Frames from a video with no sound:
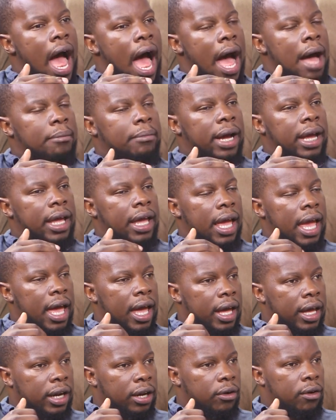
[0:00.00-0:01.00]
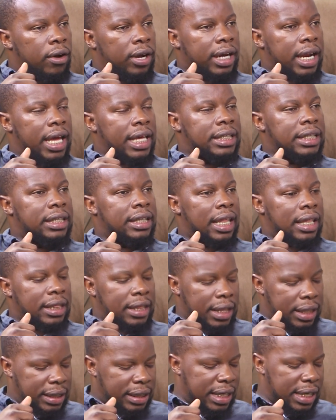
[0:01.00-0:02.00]
I recognizing
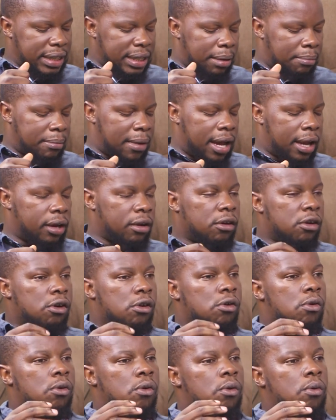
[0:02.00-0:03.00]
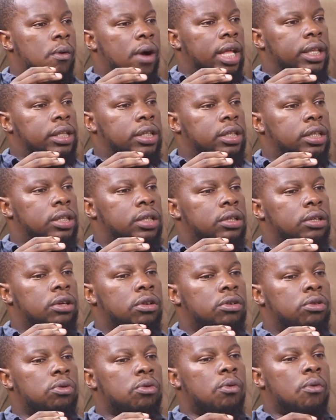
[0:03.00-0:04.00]
that this is a man who wants
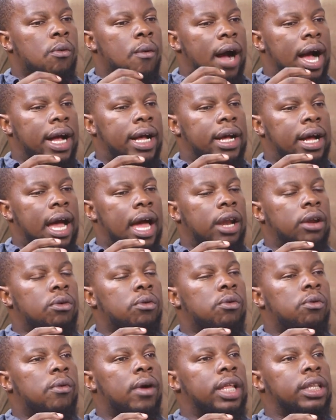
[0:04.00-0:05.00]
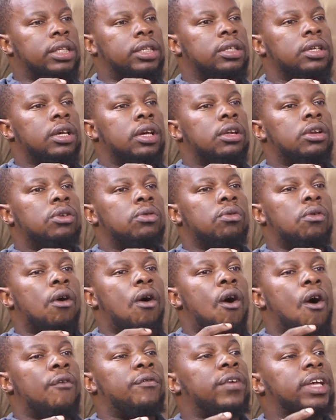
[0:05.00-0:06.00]
to work and who wants
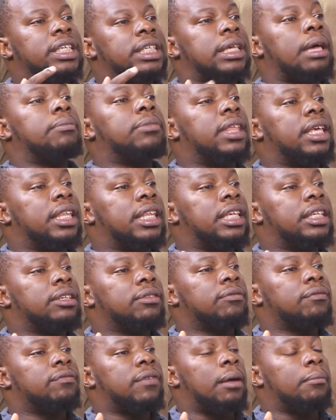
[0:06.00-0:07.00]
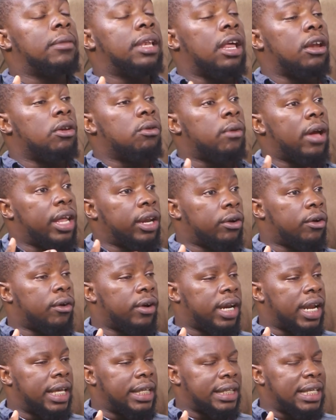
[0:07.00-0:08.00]
to offer something in his family, and do I
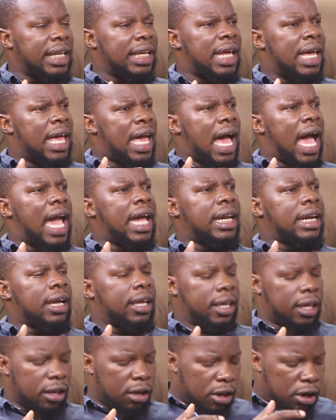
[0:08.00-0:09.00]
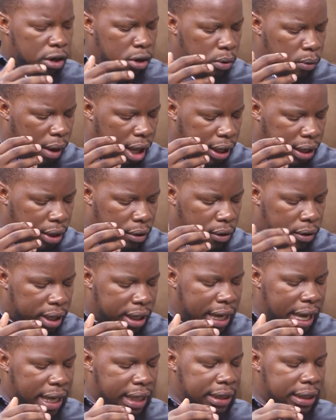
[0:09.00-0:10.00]
recognize that hierarchy? Do I
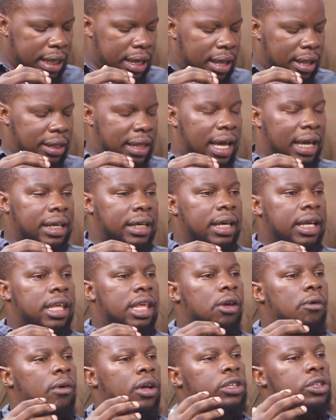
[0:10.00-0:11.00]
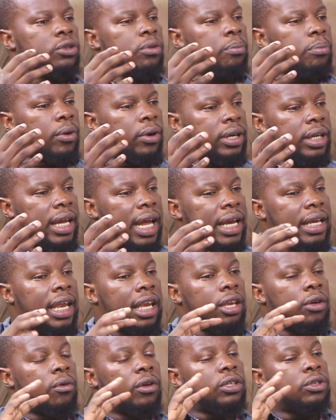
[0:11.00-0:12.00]
recognize that he wants to protect
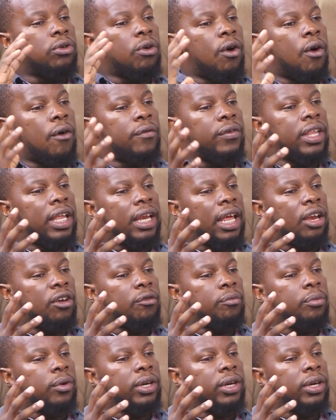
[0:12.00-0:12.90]
and he wants to offer that kind of